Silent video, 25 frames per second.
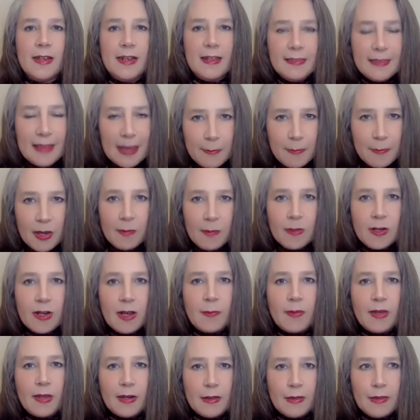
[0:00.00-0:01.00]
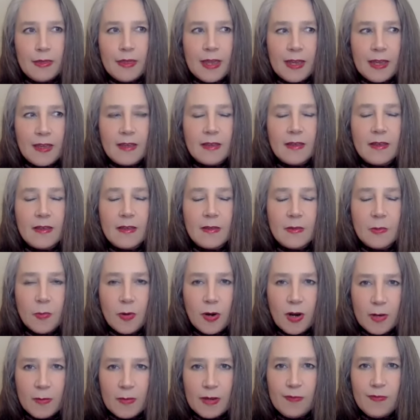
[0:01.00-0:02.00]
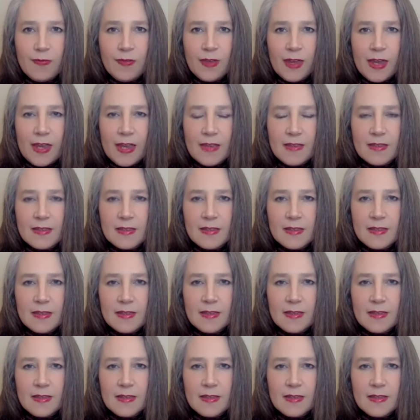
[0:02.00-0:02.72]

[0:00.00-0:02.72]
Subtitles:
And in that moment, I'm going to think, where are my feet?